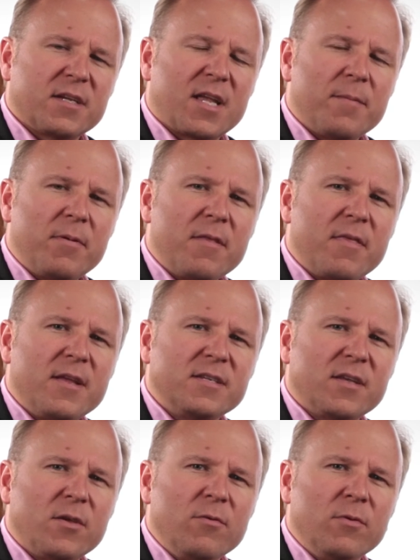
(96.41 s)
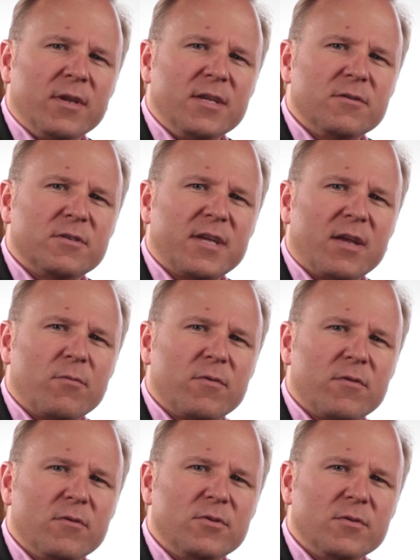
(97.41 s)
a couple of things that you will need to take
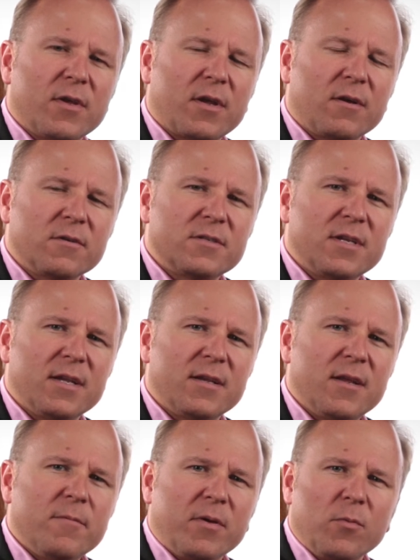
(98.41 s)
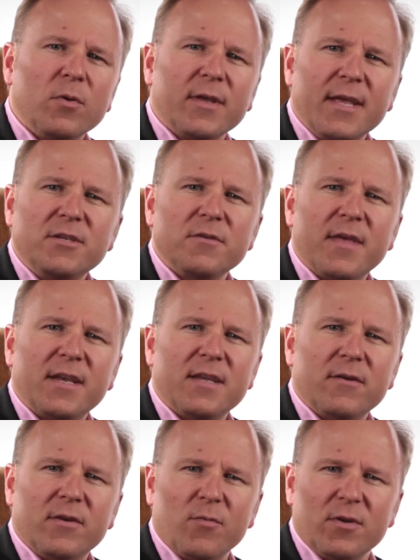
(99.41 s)
with you to the consulate, but we'll get to that
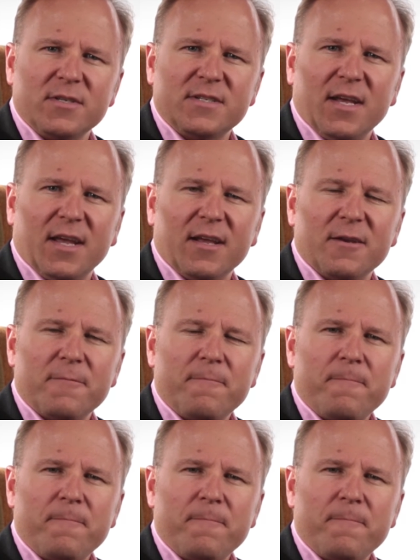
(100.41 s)
here in 1 second.